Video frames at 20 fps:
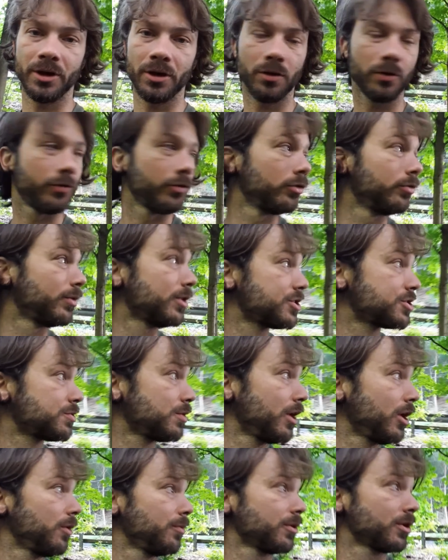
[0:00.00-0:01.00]
through West
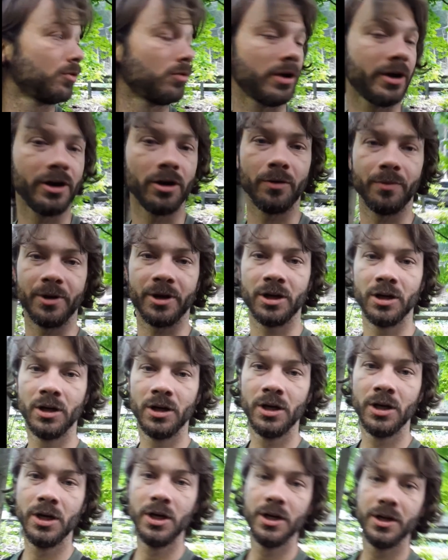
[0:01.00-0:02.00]
Wyoming and Wyoming,
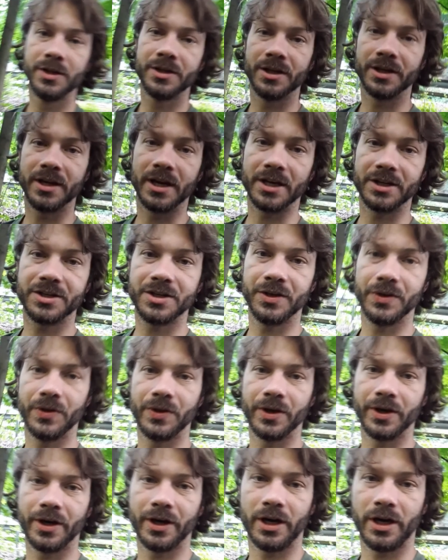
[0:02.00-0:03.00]
to get to
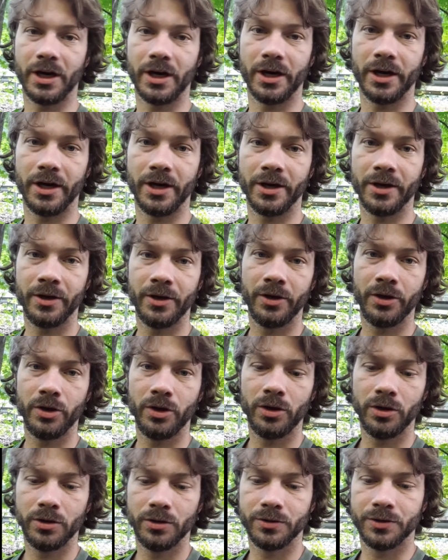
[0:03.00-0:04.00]
the
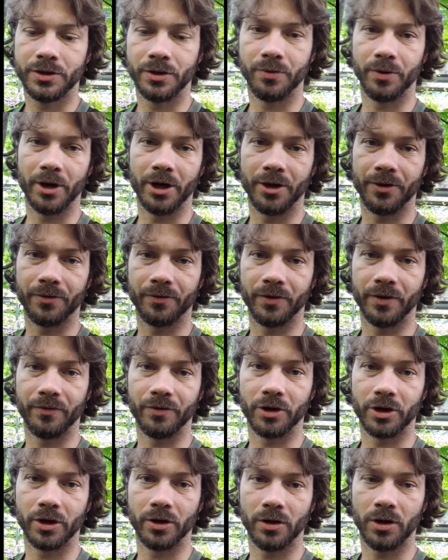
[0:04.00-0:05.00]
to where the
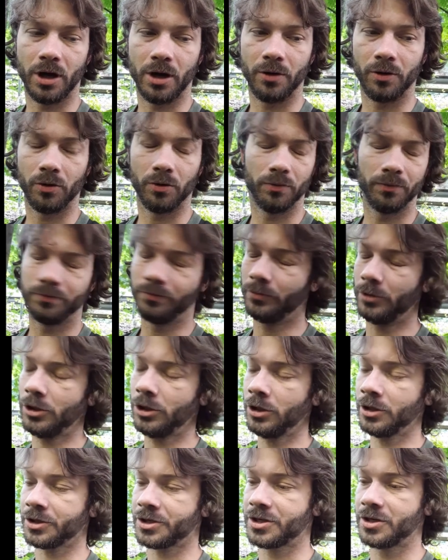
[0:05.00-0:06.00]
river to
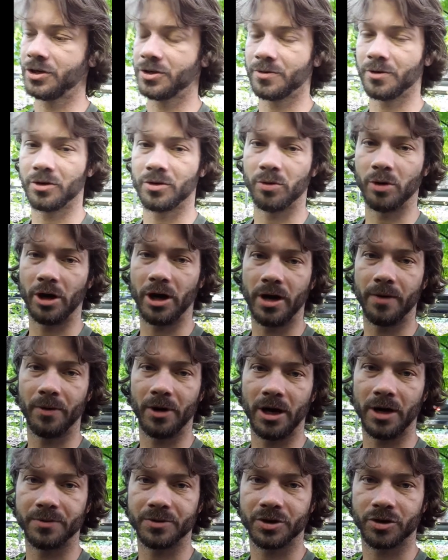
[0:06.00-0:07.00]
where
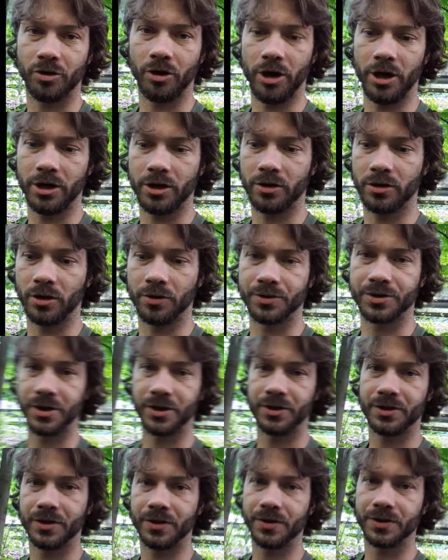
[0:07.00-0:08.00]
Abraham's Creek goes
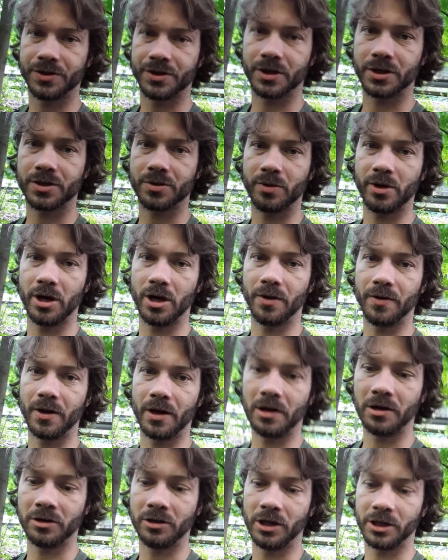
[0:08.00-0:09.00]
into the Susquehanna. Then
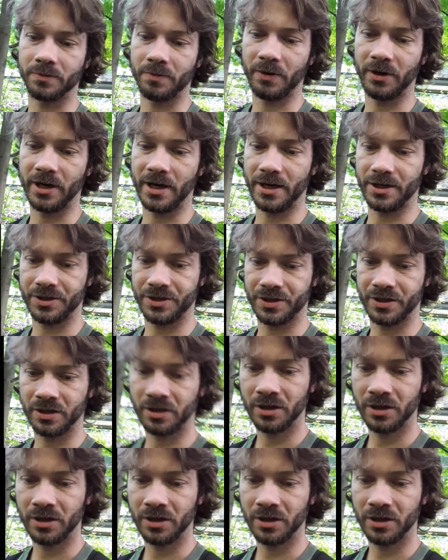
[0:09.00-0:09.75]
I'll collect my last